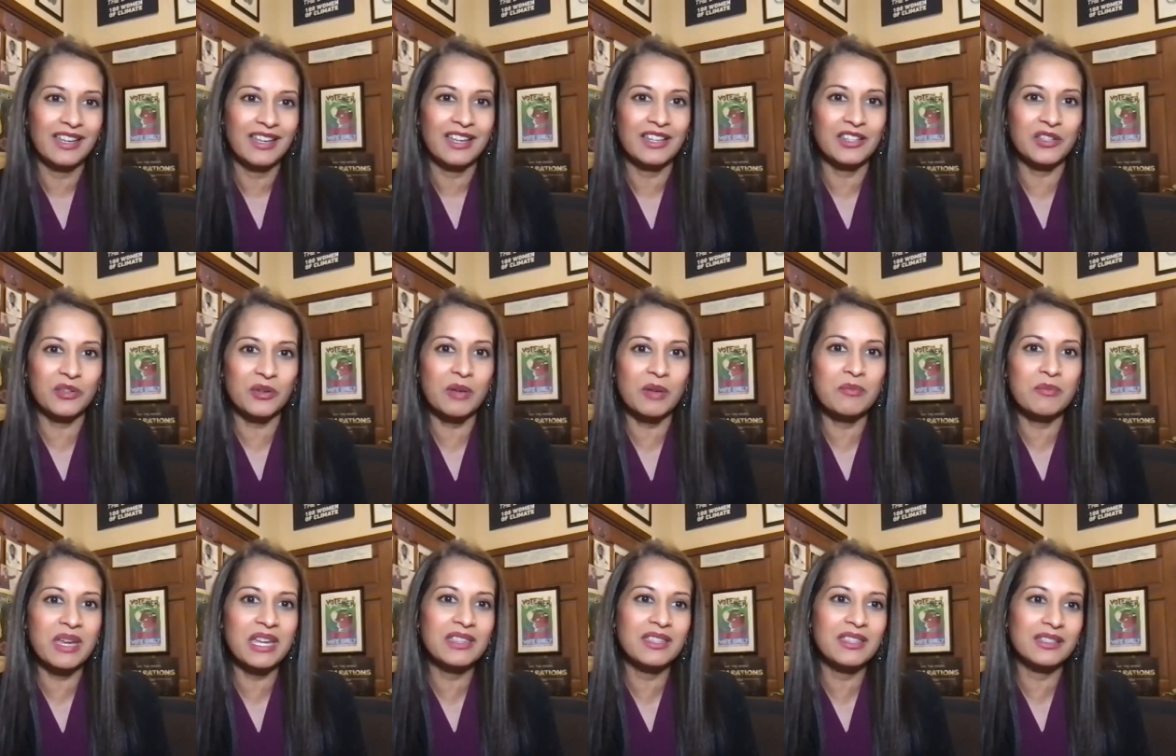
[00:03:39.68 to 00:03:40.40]
And so I
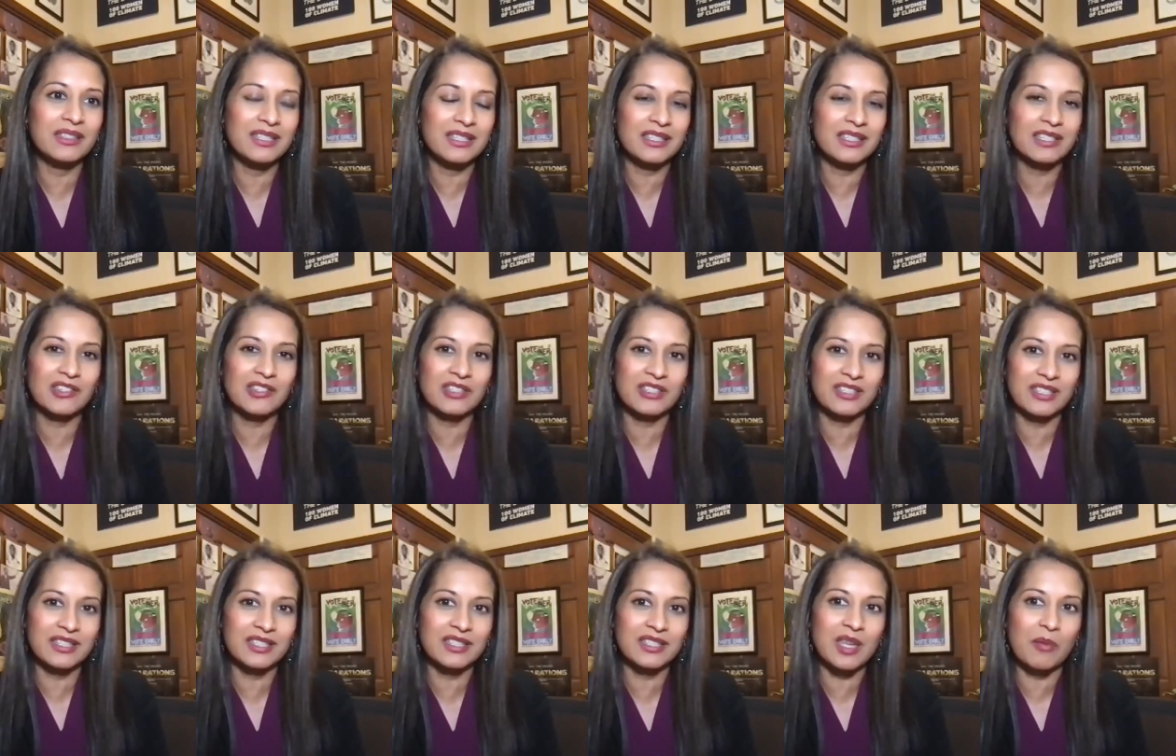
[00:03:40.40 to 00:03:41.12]
made the
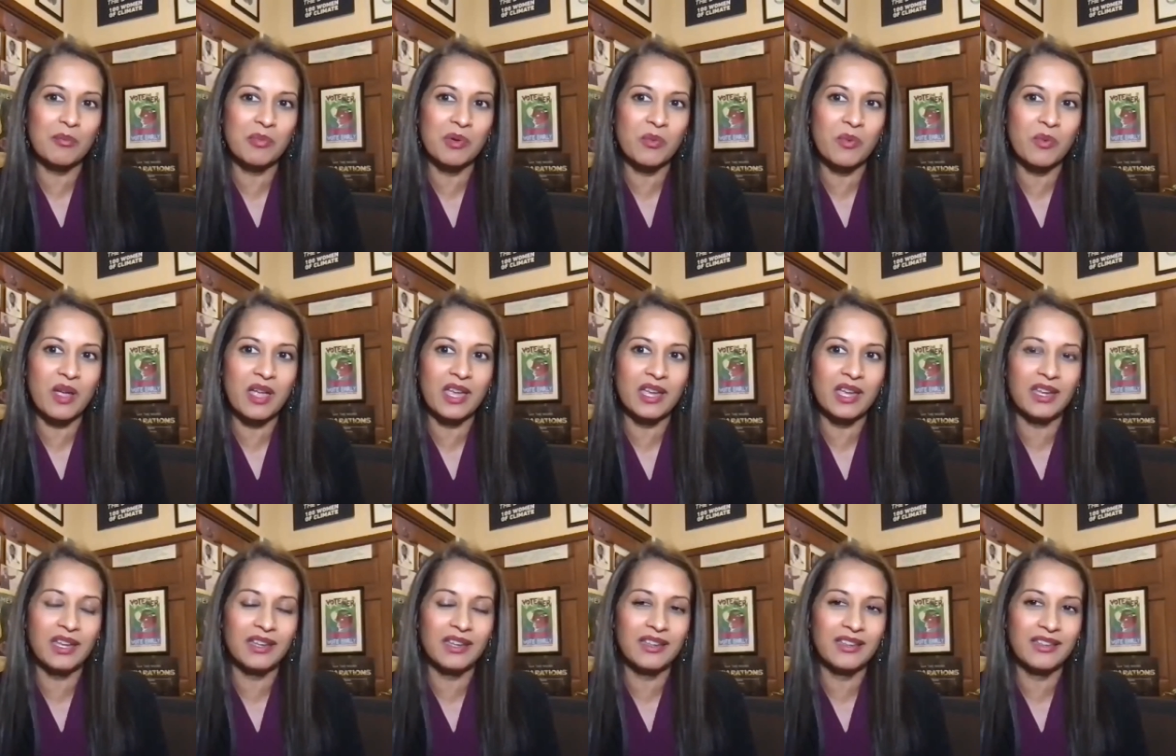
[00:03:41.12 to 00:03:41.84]
decision to step
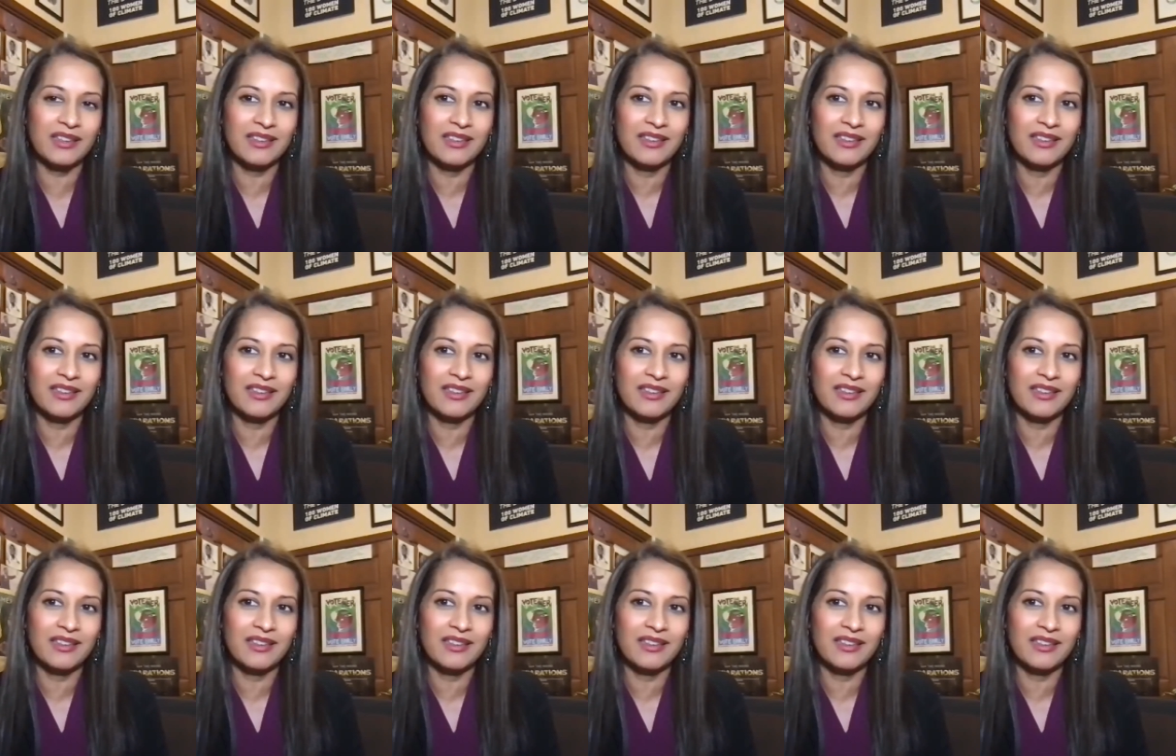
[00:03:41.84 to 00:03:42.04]
away.